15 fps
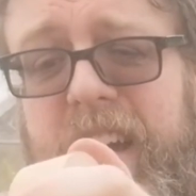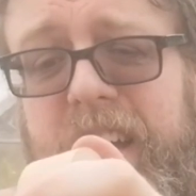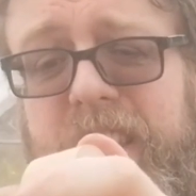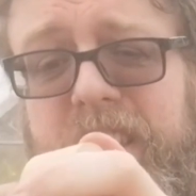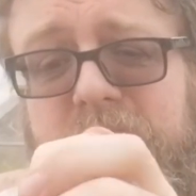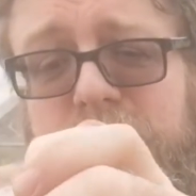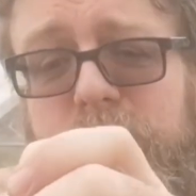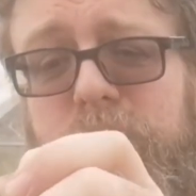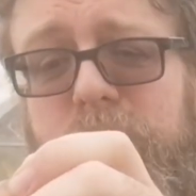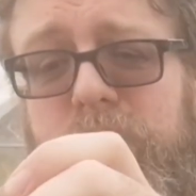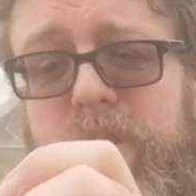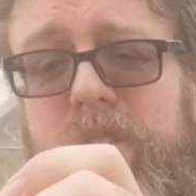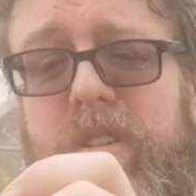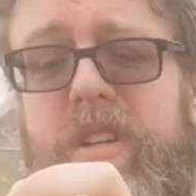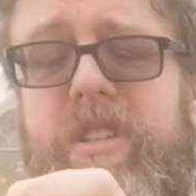and you
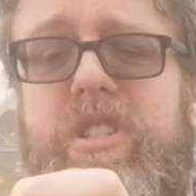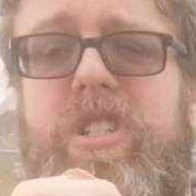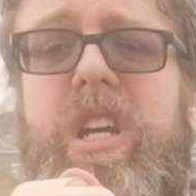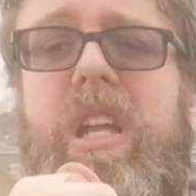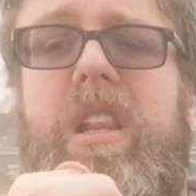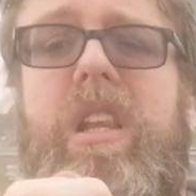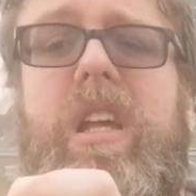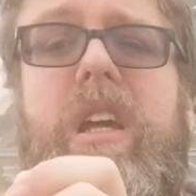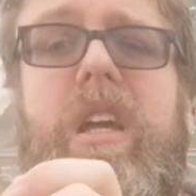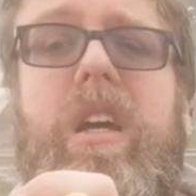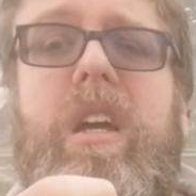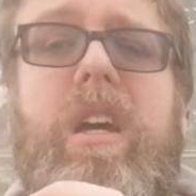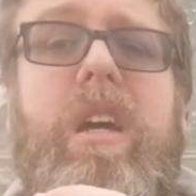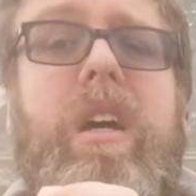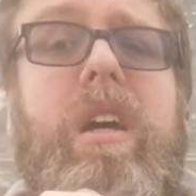gently
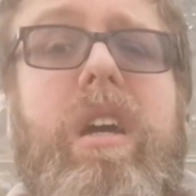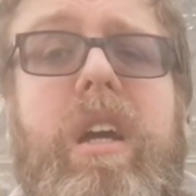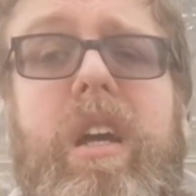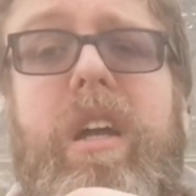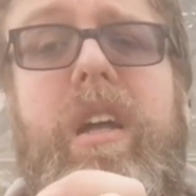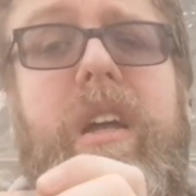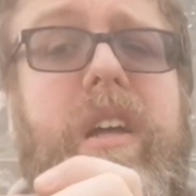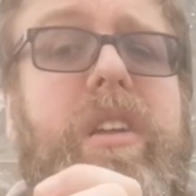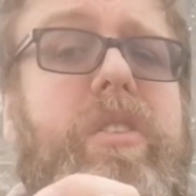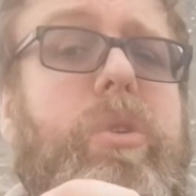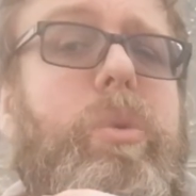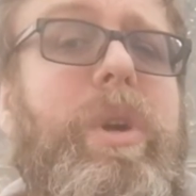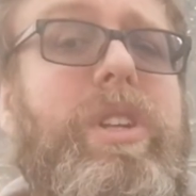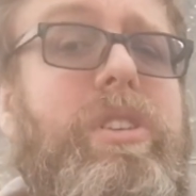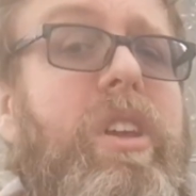
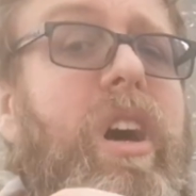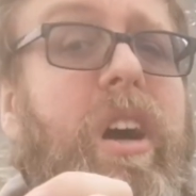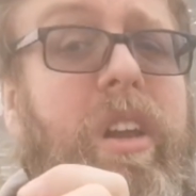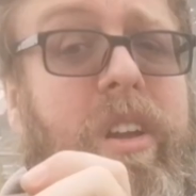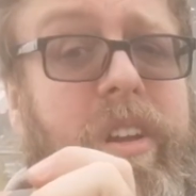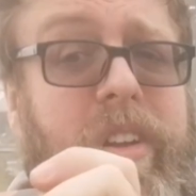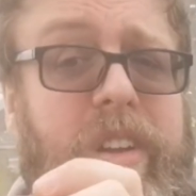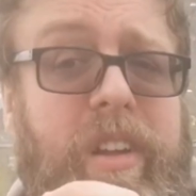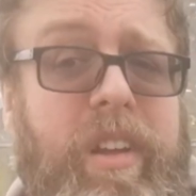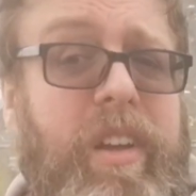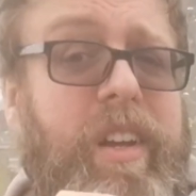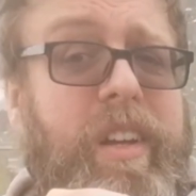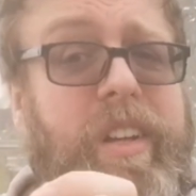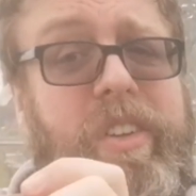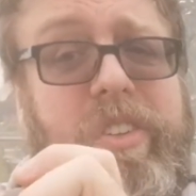squeeze it on.
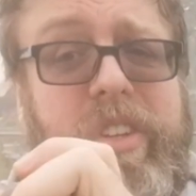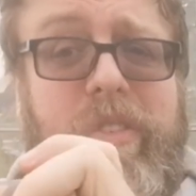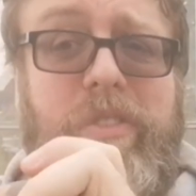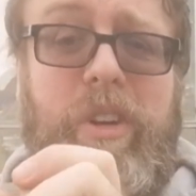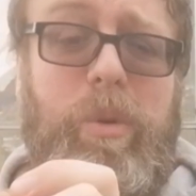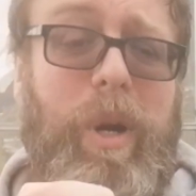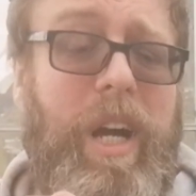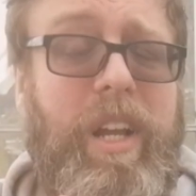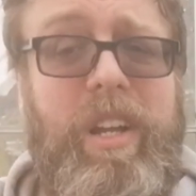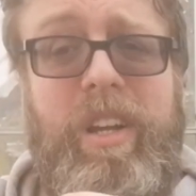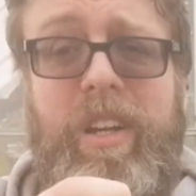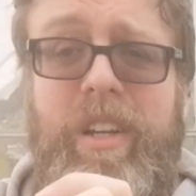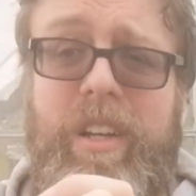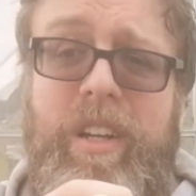Something quite